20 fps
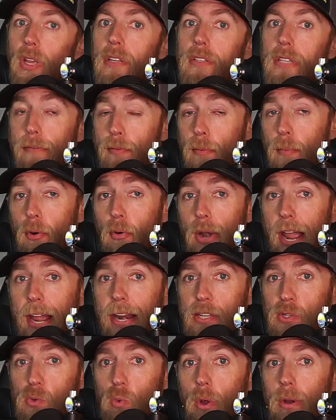Devin Moran
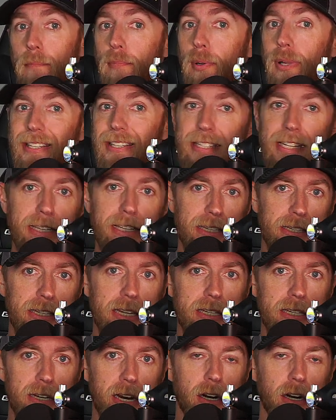has won plenty this
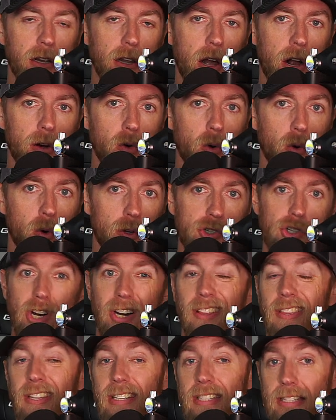season in a Longhorn.
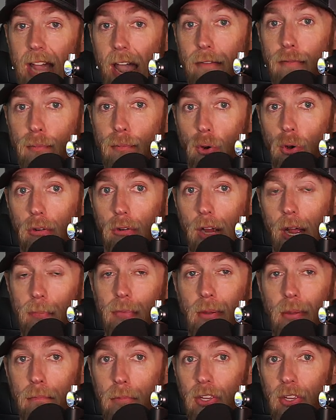Jonathan Davenport grabbed
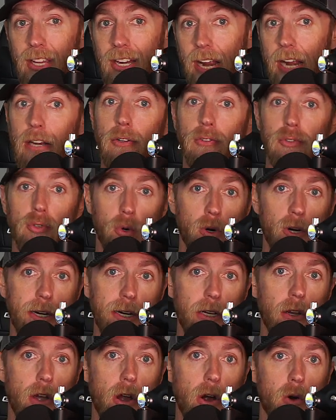the million at Eldora in
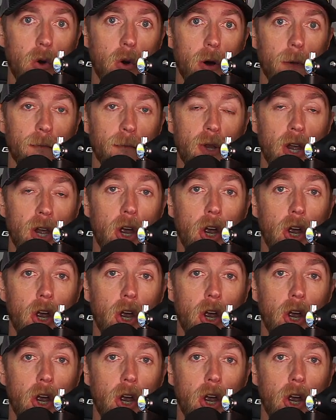a Longhorn.